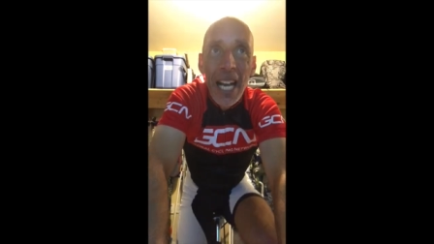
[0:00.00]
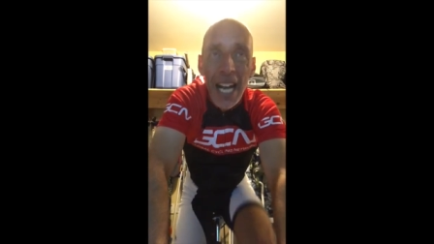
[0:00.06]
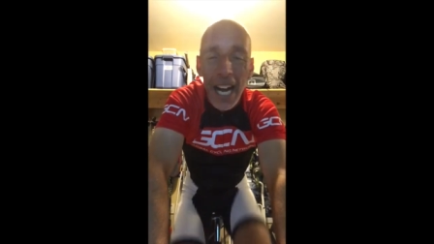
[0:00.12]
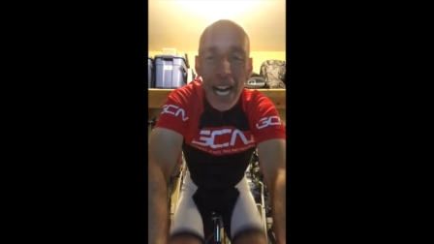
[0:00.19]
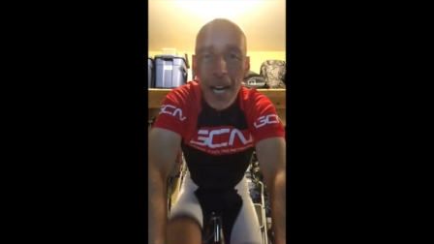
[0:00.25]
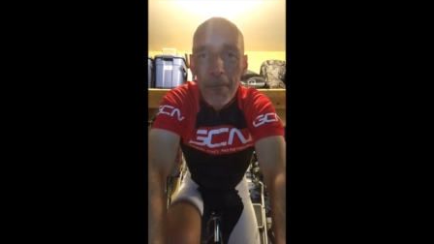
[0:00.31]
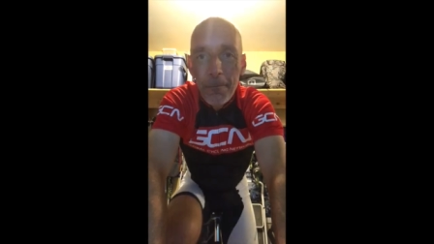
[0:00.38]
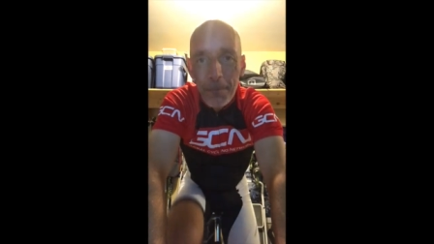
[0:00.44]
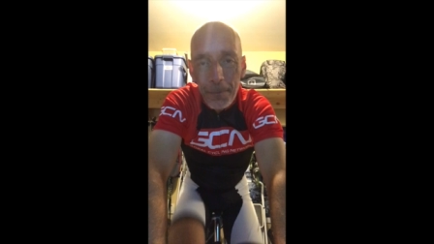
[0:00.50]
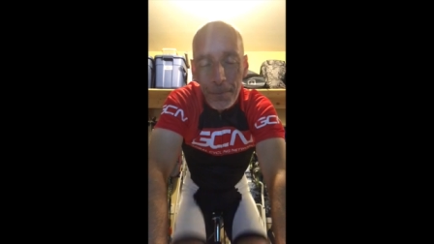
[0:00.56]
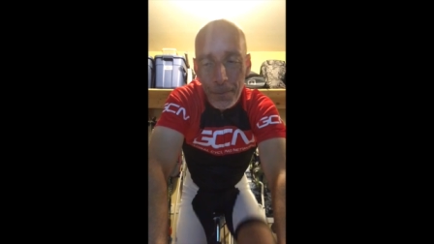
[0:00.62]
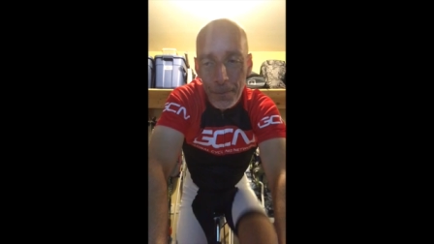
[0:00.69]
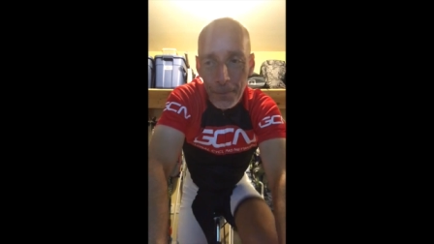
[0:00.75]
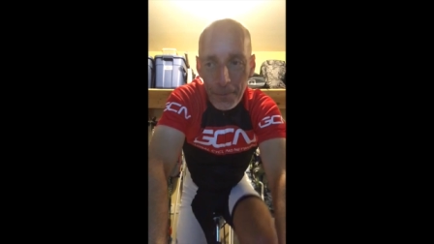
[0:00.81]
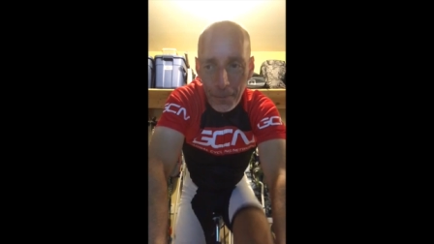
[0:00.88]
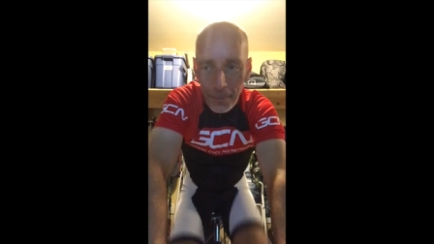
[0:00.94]
Um,
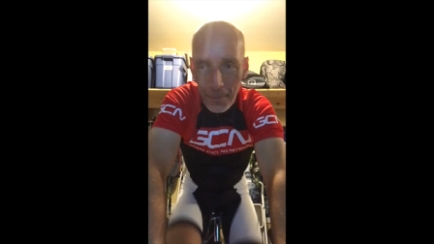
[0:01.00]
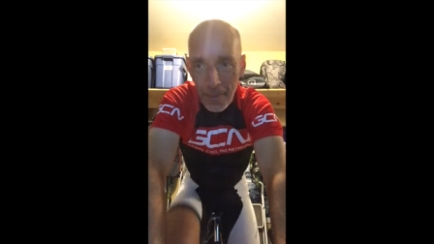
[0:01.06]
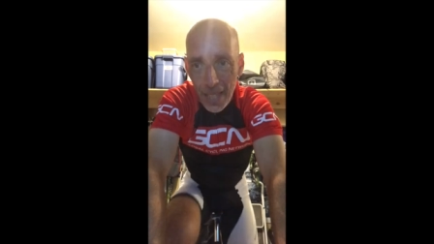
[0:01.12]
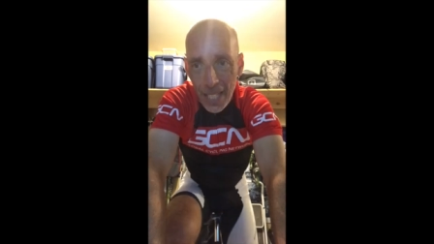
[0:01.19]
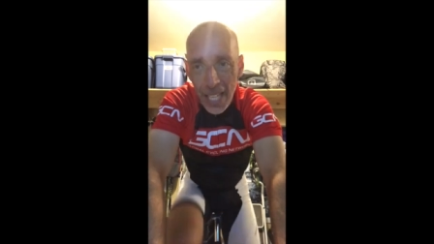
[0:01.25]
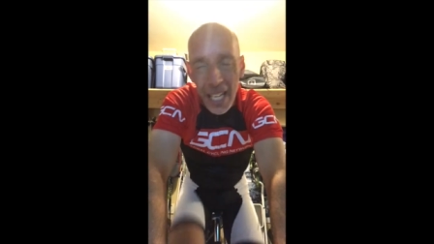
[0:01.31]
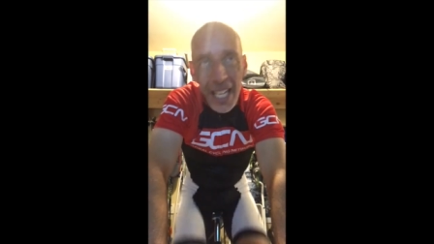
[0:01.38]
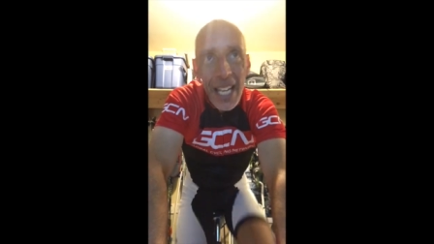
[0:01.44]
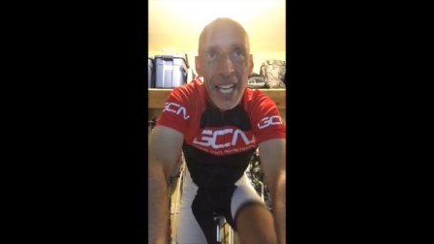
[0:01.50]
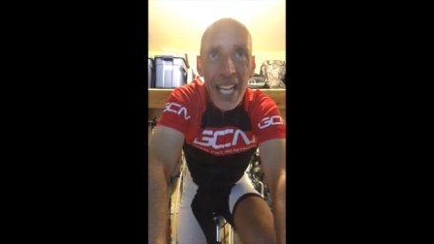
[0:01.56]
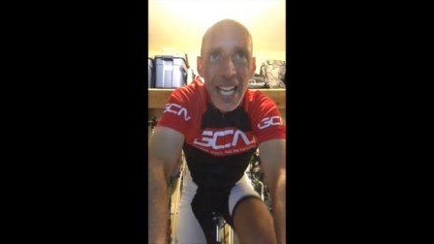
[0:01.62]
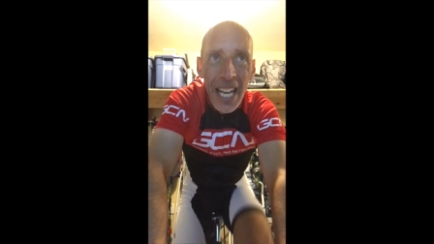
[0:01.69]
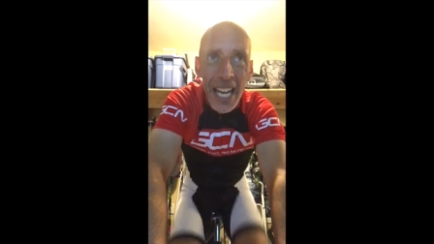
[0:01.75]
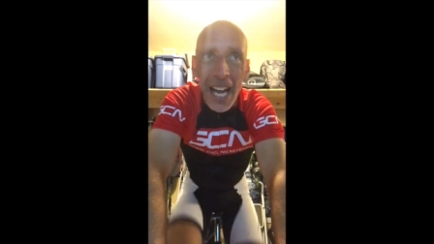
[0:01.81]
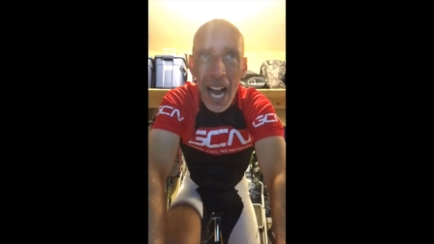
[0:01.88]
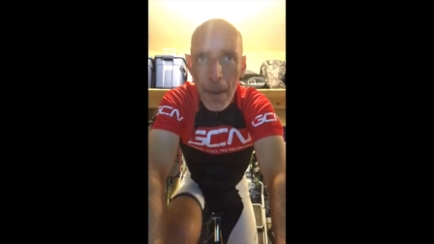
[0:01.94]

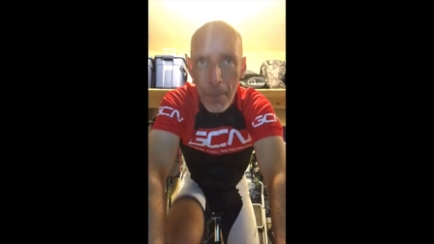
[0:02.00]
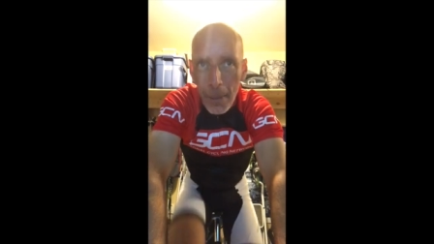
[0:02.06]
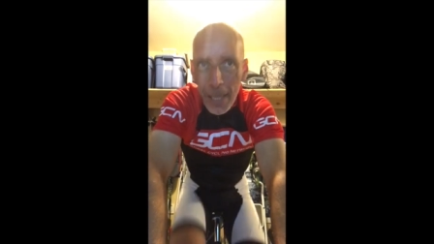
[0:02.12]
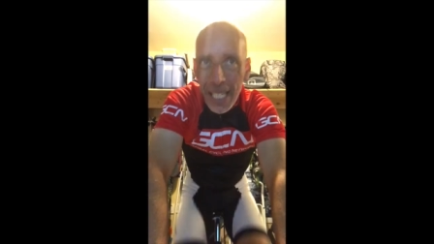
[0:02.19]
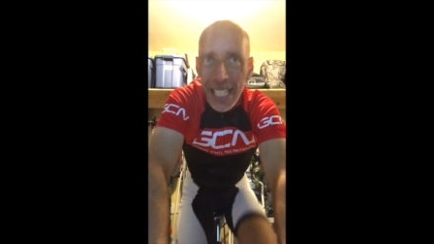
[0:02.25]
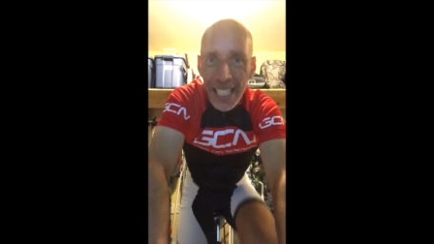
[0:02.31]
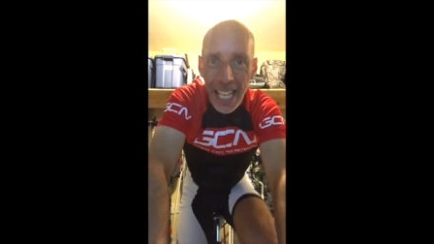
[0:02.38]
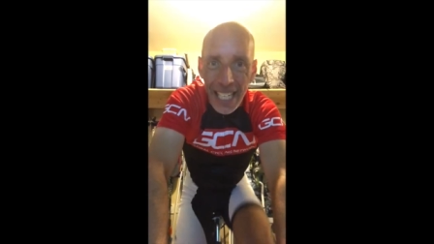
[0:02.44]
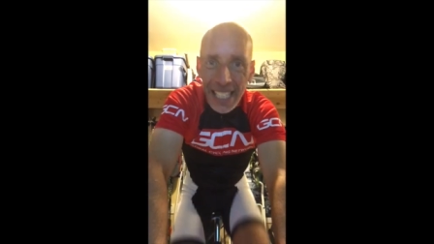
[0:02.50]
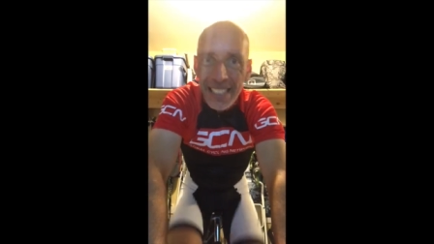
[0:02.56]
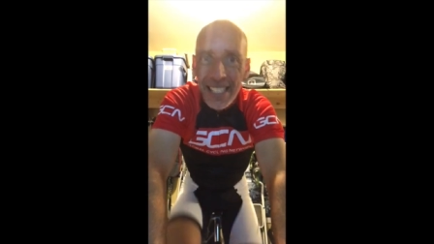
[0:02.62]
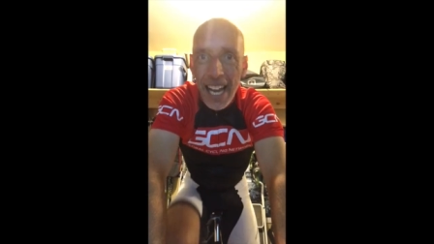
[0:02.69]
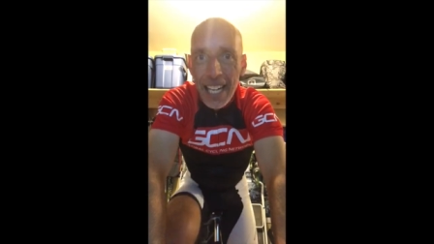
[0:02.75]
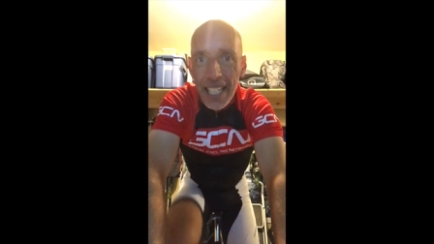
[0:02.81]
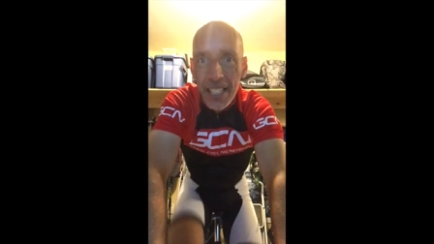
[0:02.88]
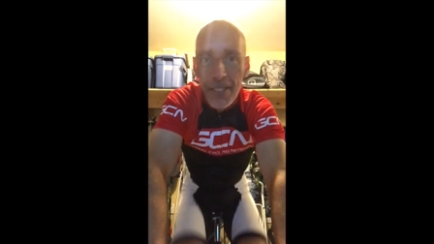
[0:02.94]
I probably didn't get
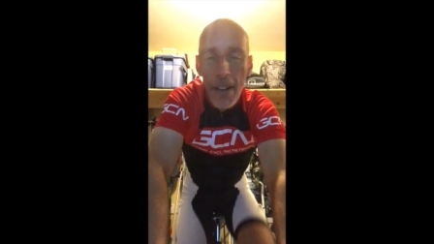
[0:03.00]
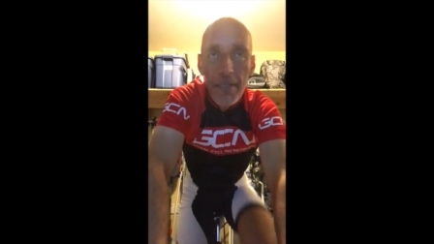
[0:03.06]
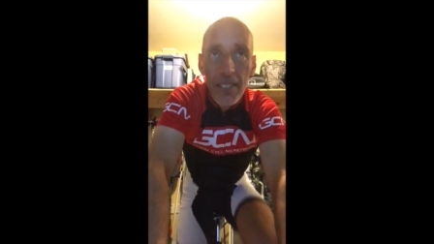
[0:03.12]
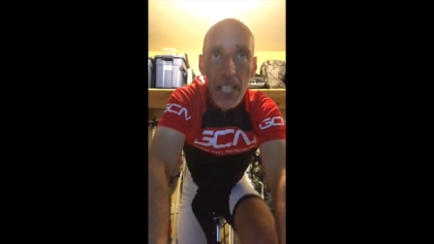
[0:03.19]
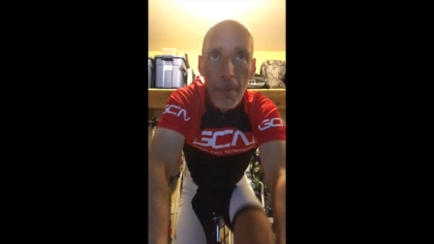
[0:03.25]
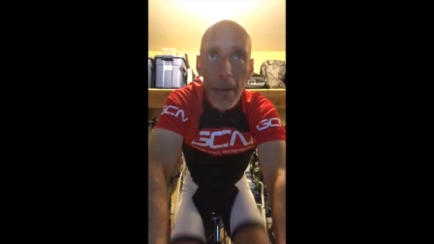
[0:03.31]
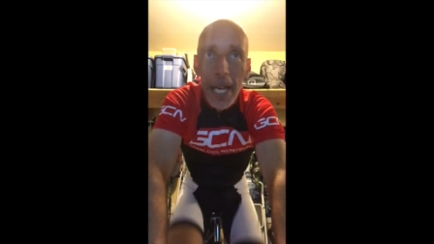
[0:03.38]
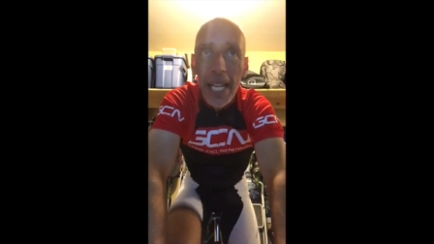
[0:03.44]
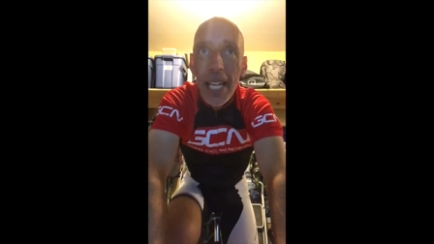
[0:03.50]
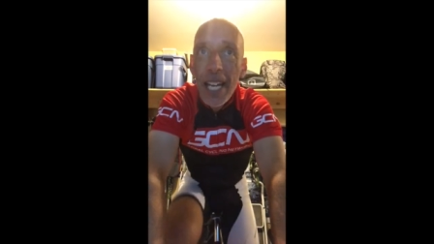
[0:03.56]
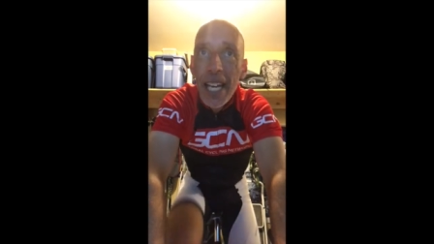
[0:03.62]
exactly to FTP,